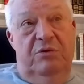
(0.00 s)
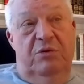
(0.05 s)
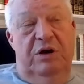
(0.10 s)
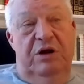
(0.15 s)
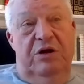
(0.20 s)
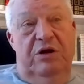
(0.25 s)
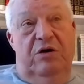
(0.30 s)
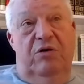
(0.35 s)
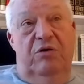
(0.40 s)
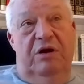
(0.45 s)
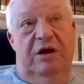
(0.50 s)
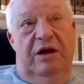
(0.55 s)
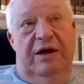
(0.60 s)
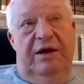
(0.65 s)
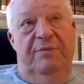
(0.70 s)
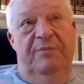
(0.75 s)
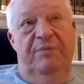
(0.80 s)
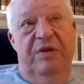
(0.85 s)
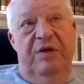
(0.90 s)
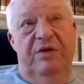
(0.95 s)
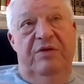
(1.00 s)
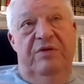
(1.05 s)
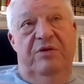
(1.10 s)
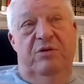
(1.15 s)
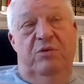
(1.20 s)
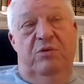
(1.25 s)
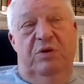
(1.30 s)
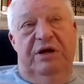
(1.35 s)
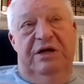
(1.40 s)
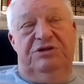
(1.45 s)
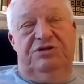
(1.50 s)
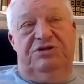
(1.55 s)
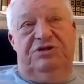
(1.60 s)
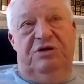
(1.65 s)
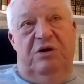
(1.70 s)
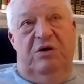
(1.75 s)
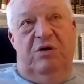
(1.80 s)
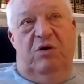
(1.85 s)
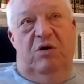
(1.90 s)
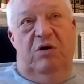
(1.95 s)
when only the
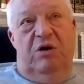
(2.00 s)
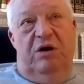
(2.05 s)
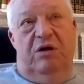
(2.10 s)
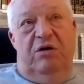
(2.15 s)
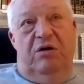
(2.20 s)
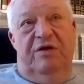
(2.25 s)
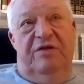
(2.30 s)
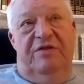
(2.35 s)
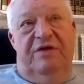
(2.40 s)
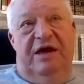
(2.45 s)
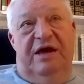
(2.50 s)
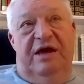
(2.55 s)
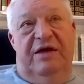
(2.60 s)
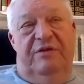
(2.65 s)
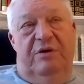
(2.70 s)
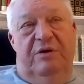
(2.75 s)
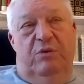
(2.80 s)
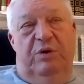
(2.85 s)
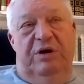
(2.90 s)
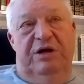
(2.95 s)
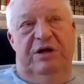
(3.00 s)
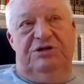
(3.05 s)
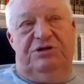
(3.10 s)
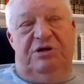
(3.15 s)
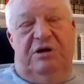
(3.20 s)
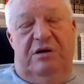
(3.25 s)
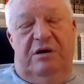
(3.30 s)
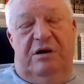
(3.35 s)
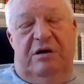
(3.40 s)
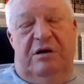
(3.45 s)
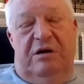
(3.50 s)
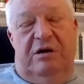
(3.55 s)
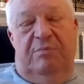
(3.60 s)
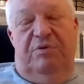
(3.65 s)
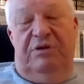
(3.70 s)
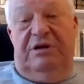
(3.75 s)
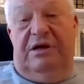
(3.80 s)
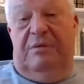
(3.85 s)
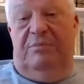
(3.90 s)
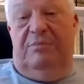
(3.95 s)
weeds, and only then the weeds are
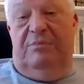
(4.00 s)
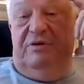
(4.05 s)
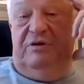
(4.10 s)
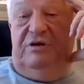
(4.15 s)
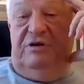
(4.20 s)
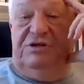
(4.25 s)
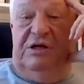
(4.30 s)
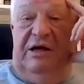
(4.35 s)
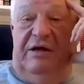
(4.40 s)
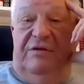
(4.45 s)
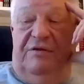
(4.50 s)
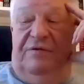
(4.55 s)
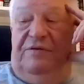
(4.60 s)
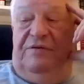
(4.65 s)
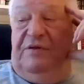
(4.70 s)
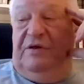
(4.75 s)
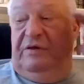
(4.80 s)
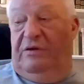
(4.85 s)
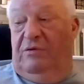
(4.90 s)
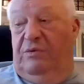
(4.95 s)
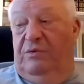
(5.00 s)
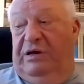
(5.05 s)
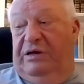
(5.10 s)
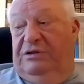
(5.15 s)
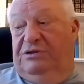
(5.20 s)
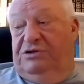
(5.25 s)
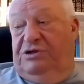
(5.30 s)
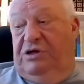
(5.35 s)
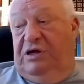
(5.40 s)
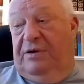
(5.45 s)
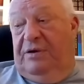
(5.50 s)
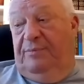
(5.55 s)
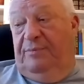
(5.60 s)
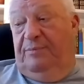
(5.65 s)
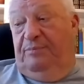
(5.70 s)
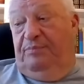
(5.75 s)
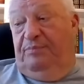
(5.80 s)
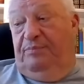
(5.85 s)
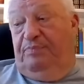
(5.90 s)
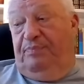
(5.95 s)
pulled up. But there's another thing that we can say.